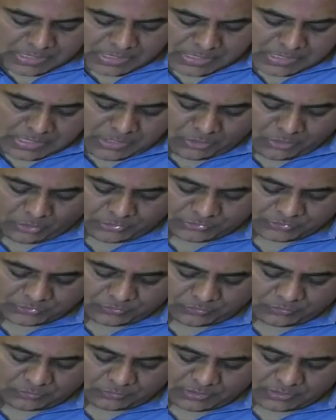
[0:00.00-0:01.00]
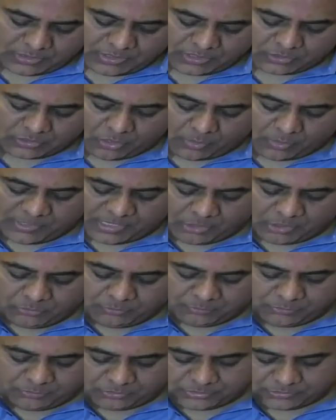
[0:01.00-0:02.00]
Also, economic
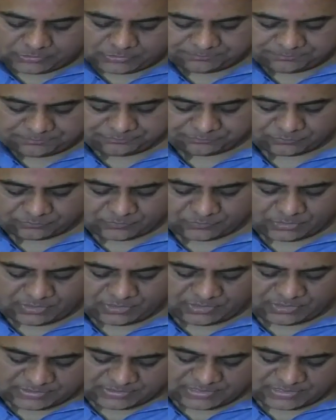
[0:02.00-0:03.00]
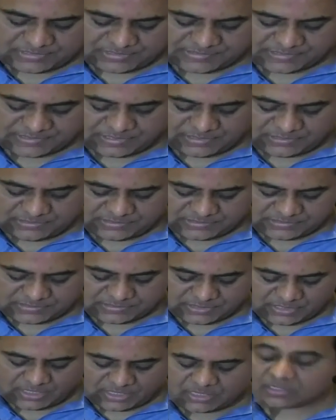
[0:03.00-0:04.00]
output, retail sales,
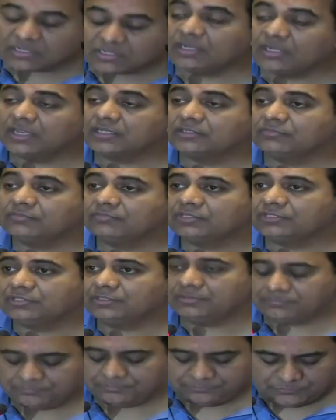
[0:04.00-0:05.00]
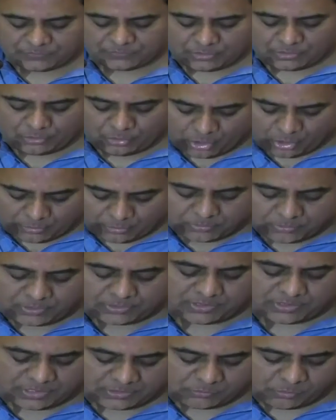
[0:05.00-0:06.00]
air connectivity, corporate
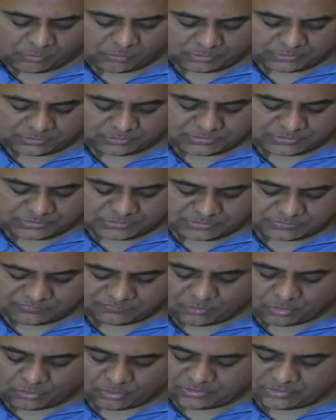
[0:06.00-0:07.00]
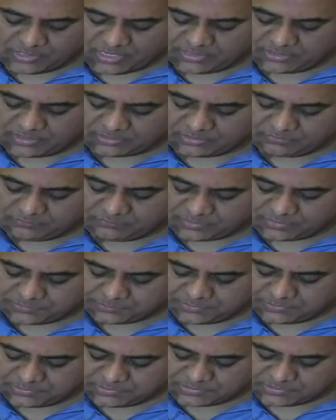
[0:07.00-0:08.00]
headquarters, foreign direct
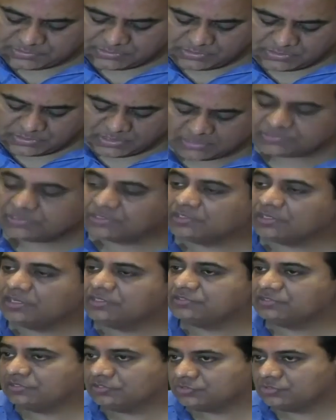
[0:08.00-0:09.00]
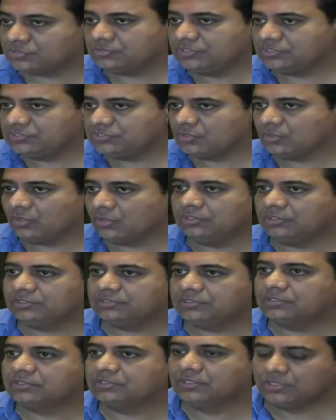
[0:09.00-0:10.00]
investments, etc., etc. So these are all
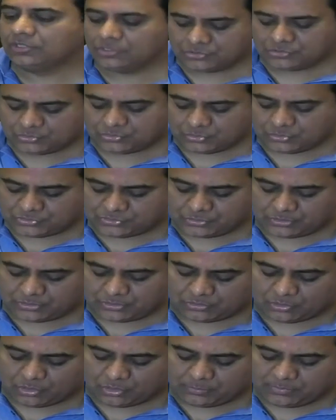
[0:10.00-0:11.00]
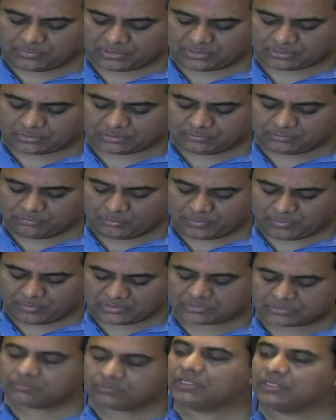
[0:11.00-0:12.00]
the socio-economic
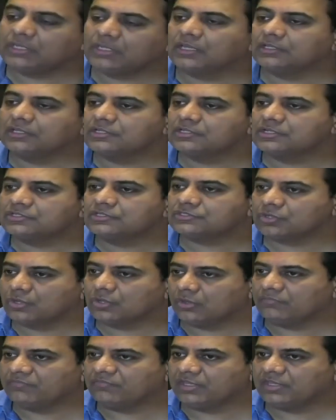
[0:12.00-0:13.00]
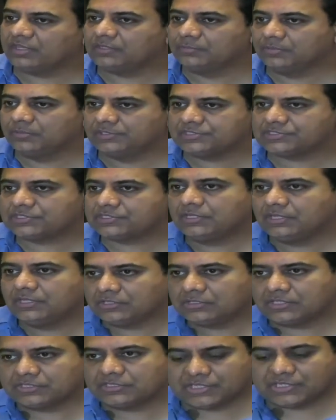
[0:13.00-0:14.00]
momentum indicators or variables
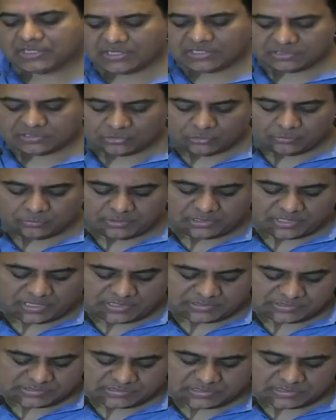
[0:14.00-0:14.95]
that JLL Global has